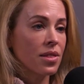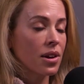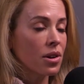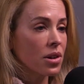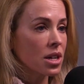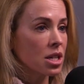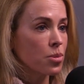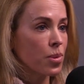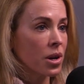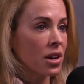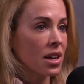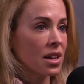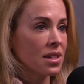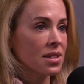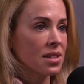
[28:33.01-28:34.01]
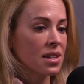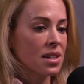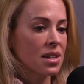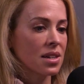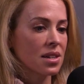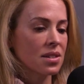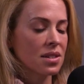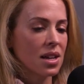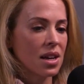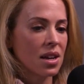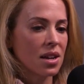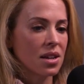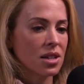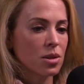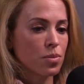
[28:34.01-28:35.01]
their experiences
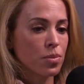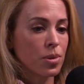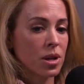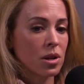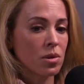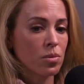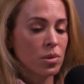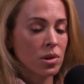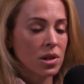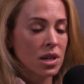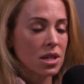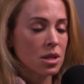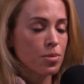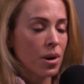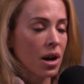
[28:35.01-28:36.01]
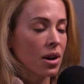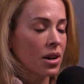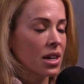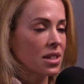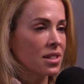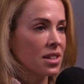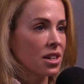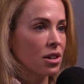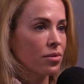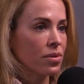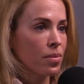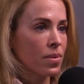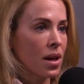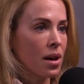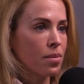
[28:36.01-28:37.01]
and it's been really inspiring to hear
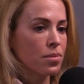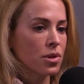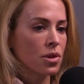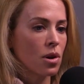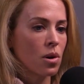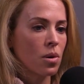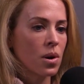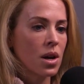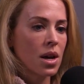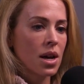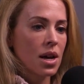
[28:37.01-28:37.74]
from them. So